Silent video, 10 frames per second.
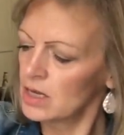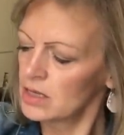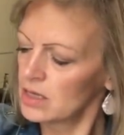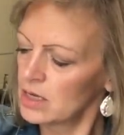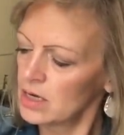And
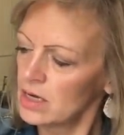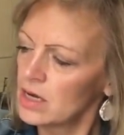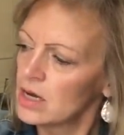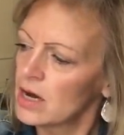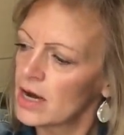then
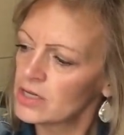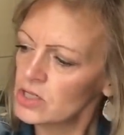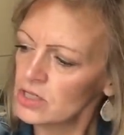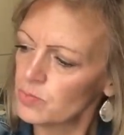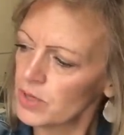I
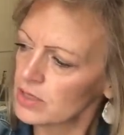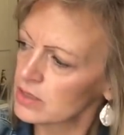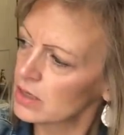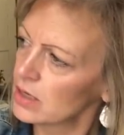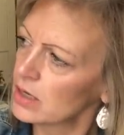just picked
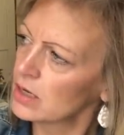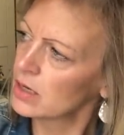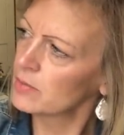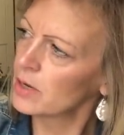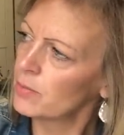
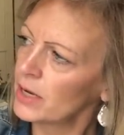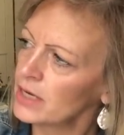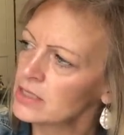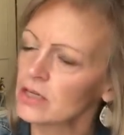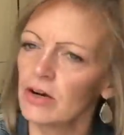um, a
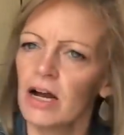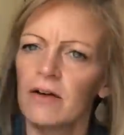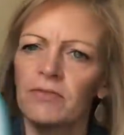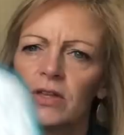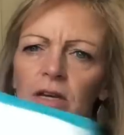
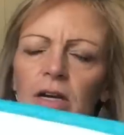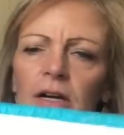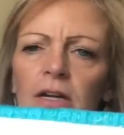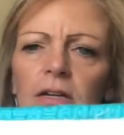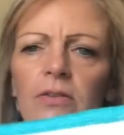pantograph that
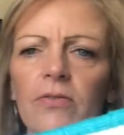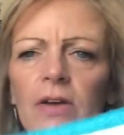kind of